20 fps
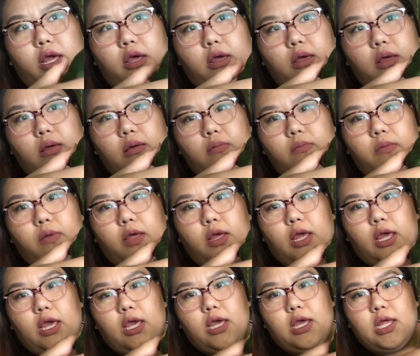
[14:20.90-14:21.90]
him,
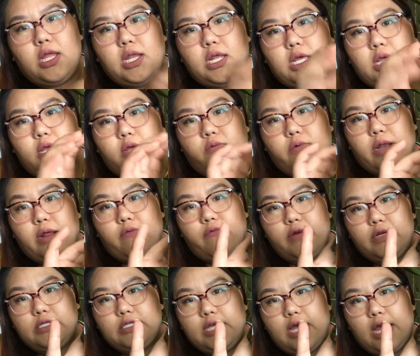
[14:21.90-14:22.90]
and when I
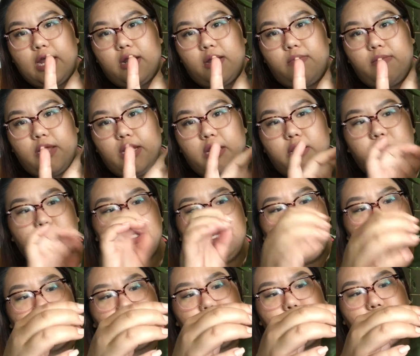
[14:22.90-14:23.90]
first got him, and he was
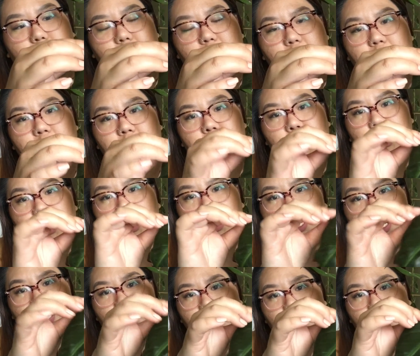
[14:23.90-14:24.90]
curling,
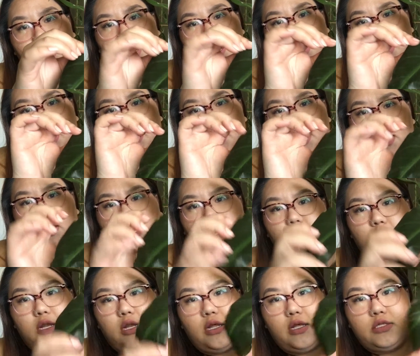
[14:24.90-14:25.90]

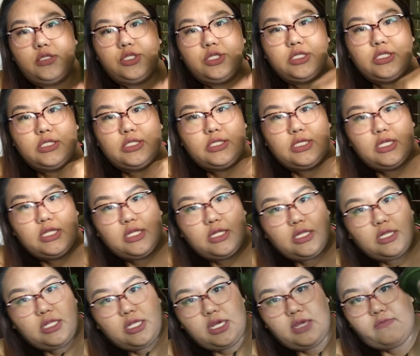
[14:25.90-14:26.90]
and as you can see, the
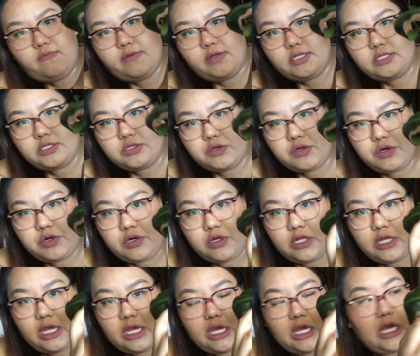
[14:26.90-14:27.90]
leaf is
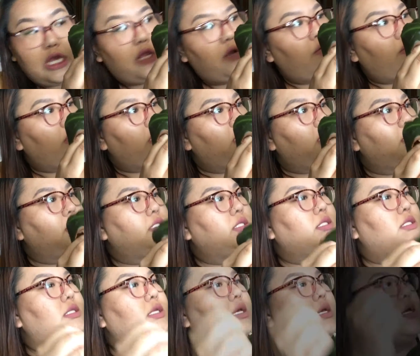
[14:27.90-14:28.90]
curling inwards.
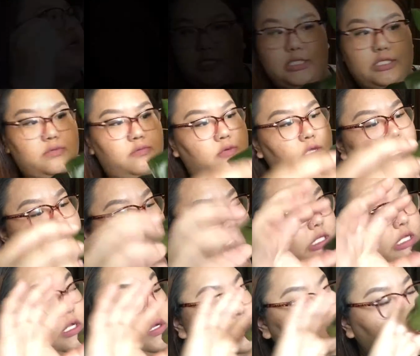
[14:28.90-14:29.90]
This is his
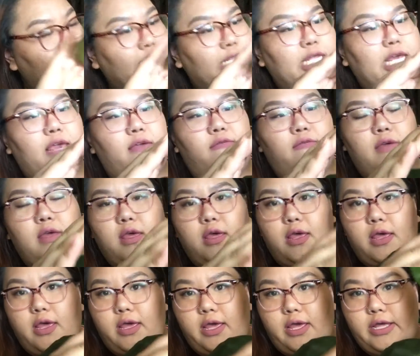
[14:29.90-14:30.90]
newest leaf.
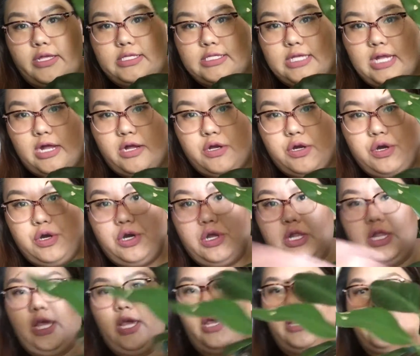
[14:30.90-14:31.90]
It's not
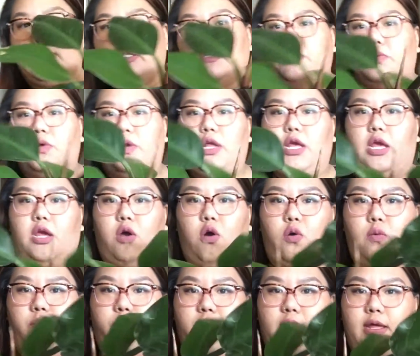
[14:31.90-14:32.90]
curling, it's pretty
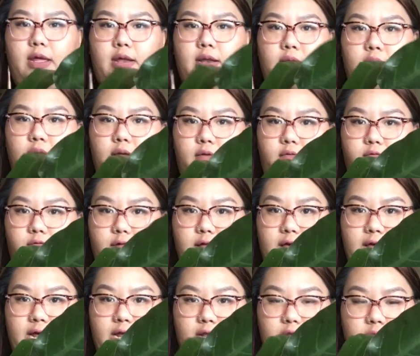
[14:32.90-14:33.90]
open and
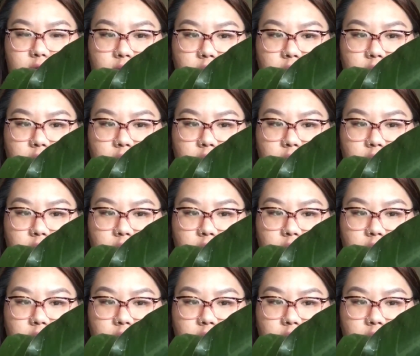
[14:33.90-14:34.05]
flat.